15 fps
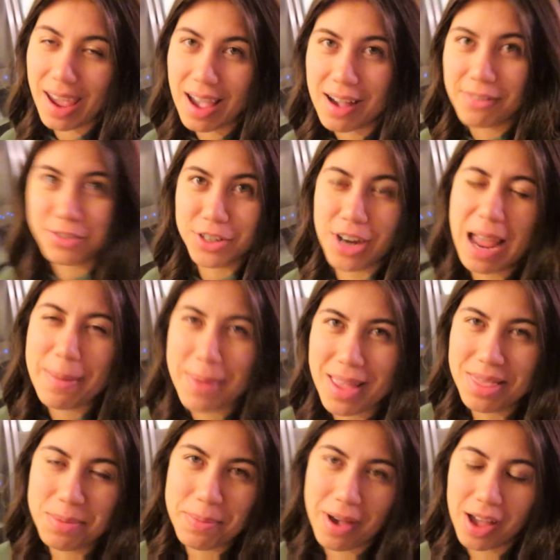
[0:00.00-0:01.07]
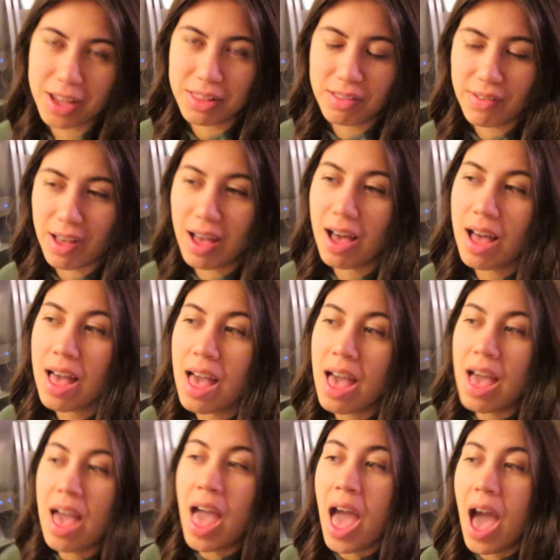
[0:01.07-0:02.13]
after I made the baklava.
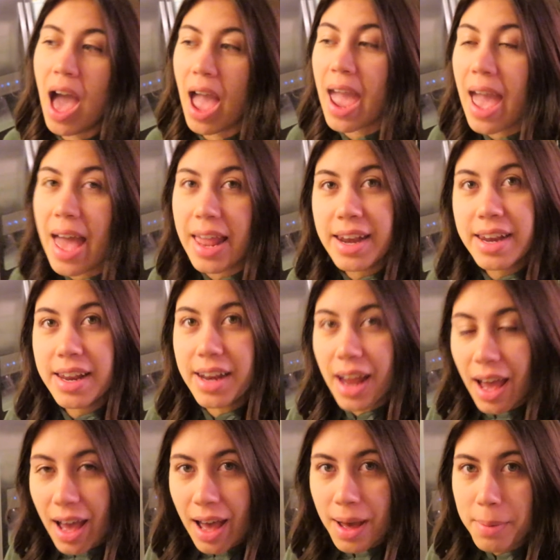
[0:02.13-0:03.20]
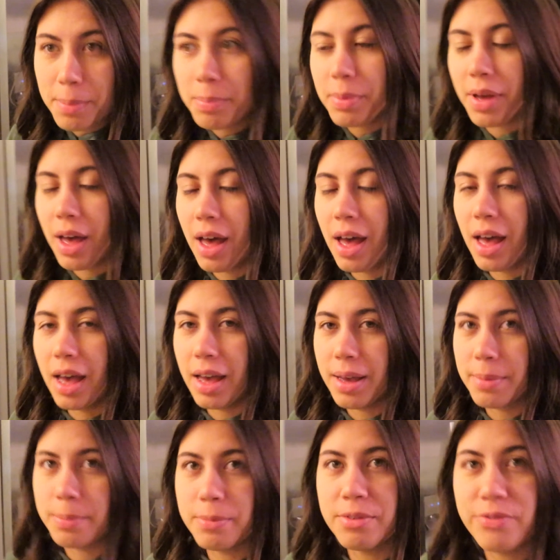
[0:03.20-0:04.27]
I ended up
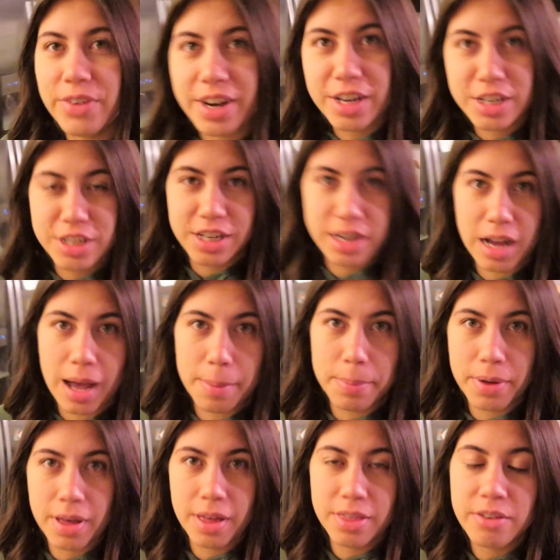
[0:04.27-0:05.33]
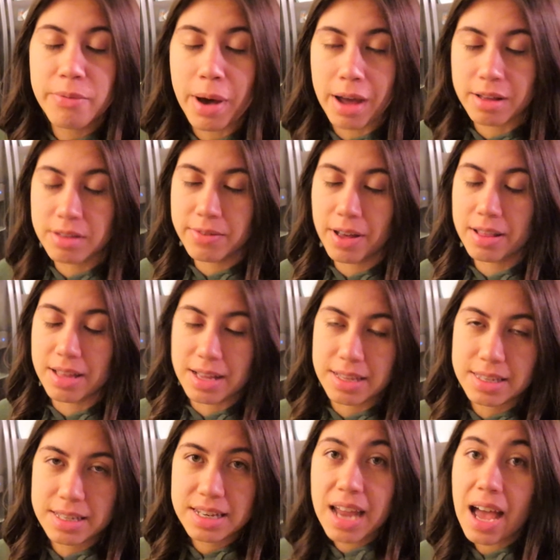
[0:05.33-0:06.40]
finishing up the baklava
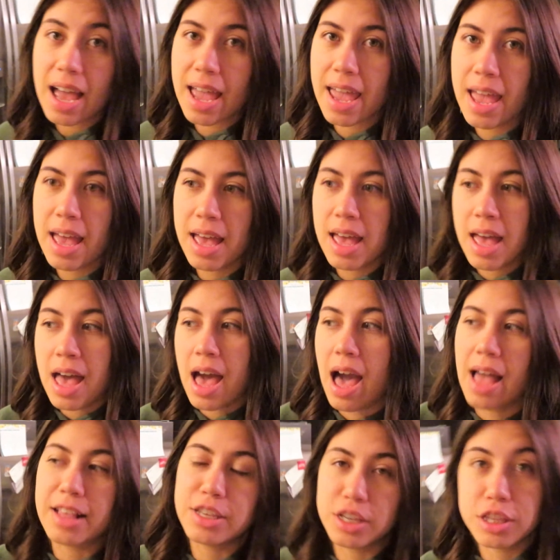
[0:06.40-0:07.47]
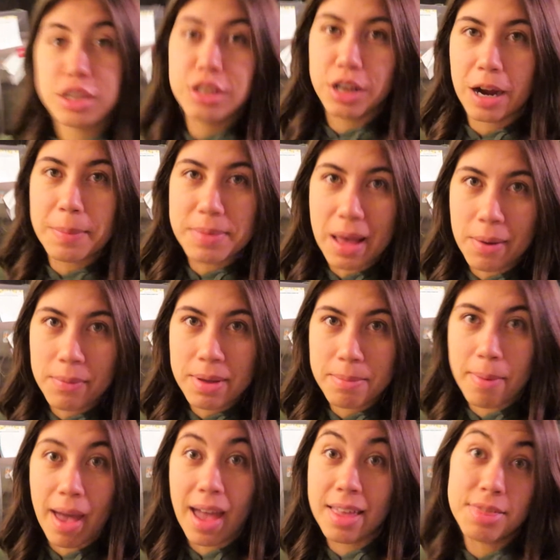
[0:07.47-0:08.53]
last night. I took the syrup that we
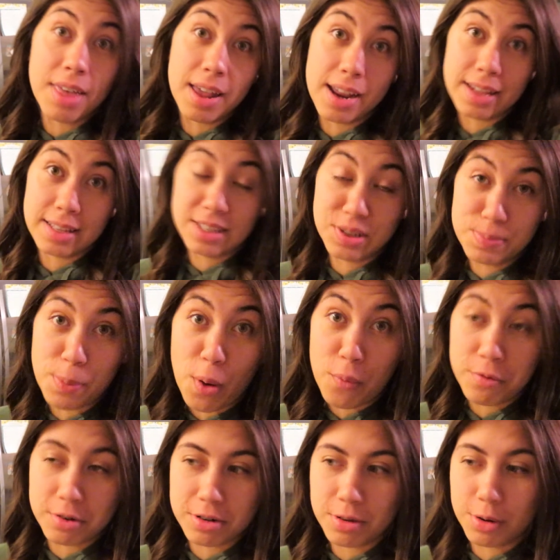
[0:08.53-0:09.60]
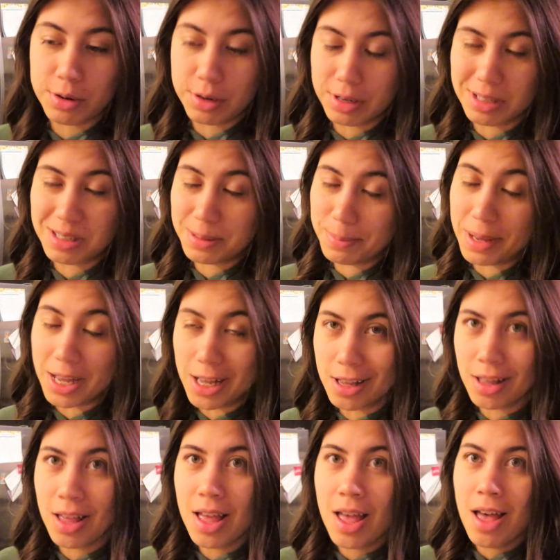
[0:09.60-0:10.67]
made that I
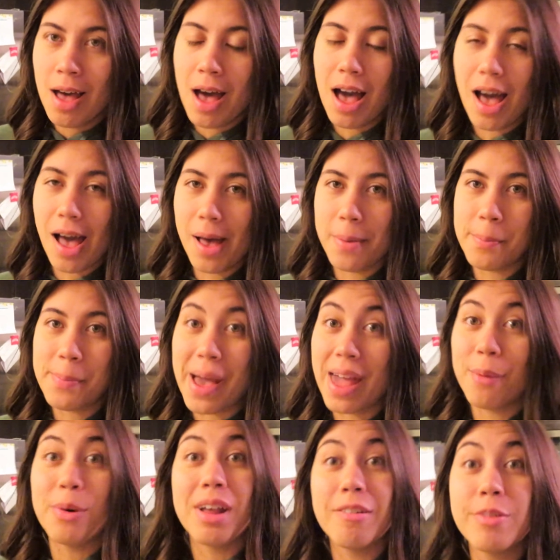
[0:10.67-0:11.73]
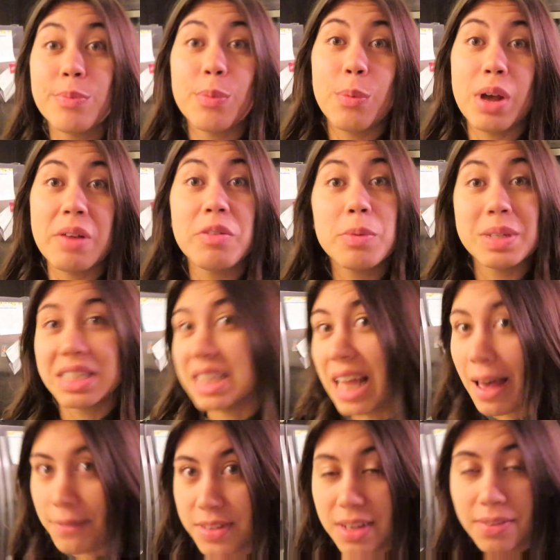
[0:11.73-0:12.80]
spilled, but whatever was
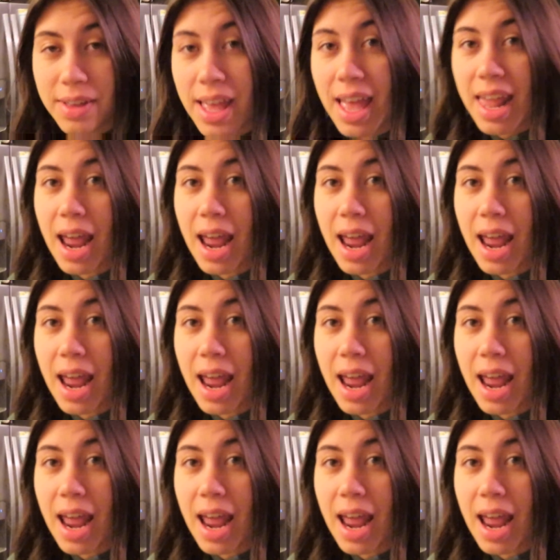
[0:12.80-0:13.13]
left of it,